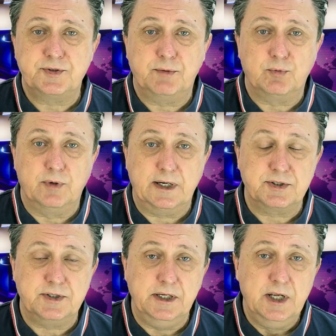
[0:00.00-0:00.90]
that were
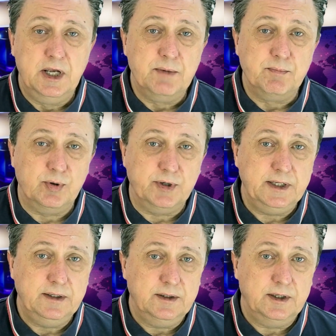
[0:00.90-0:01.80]
actually put
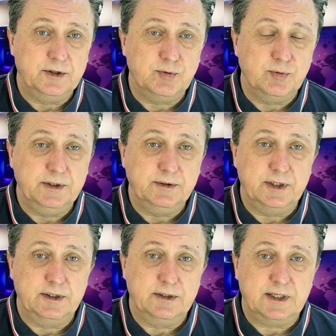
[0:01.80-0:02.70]
in during
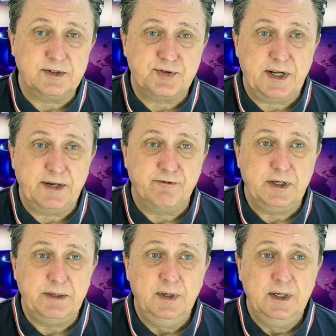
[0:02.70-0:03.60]
the last time
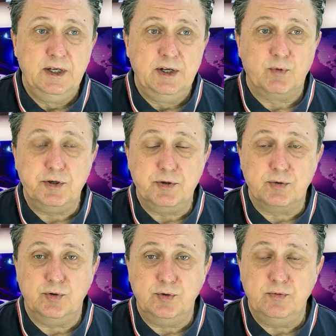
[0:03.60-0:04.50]
frame, where you
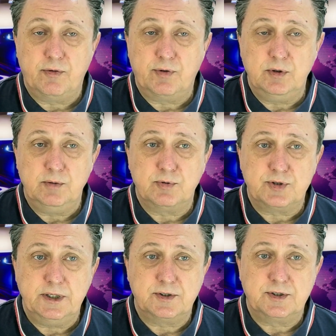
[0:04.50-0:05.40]
could do the
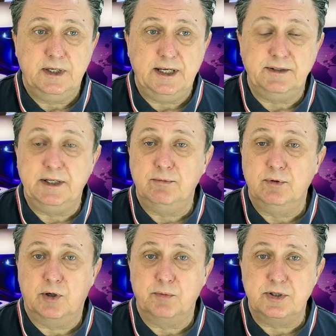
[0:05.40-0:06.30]
30%, and they
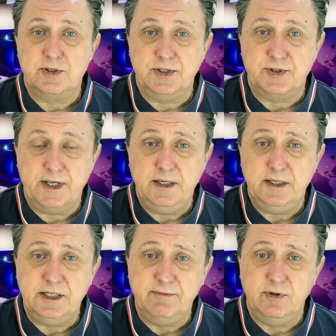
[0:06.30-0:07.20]
will obviously stay,
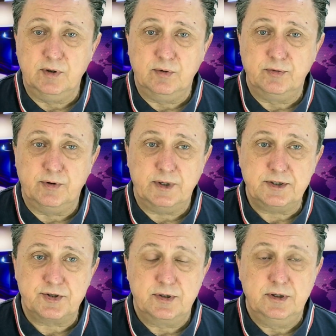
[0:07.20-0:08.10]
even though the
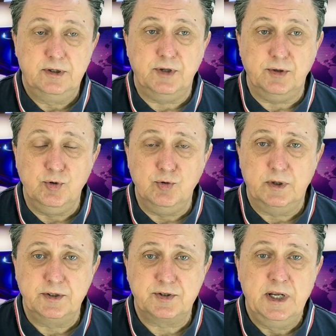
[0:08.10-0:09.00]
rest, the new
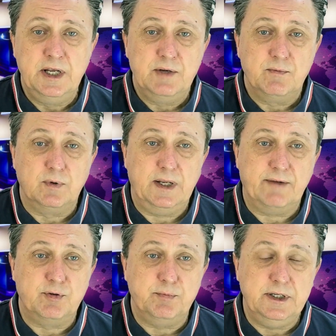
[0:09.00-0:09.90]
ones, will
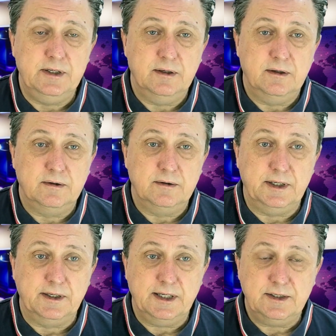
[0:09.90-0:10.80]
have to be
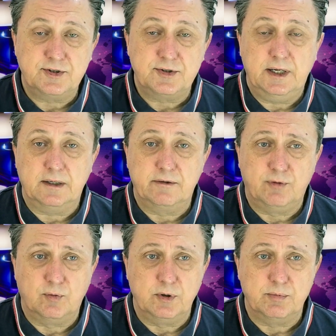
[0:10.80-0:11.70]
engaged at
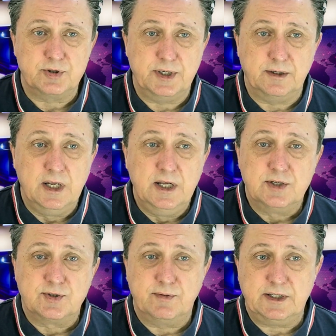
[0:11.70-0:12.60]
40%.
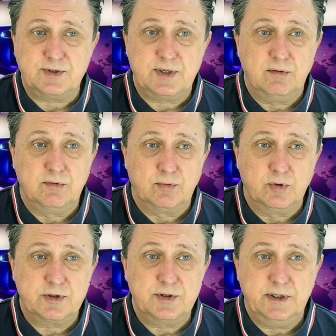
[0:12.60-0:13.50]
So that's how it
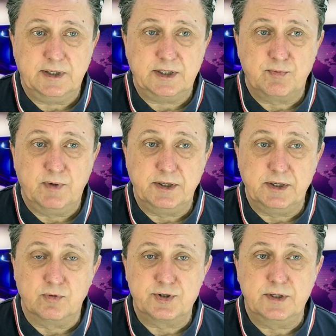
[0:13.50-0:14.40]
works, and that's why you
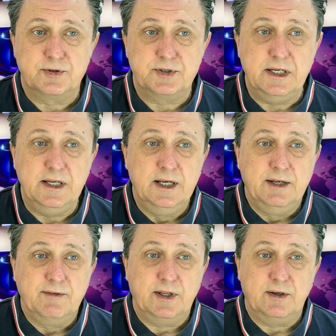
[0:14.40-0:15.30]
will still see
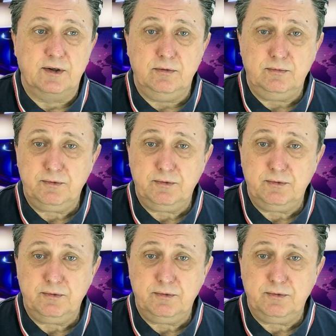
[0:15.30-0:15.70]
that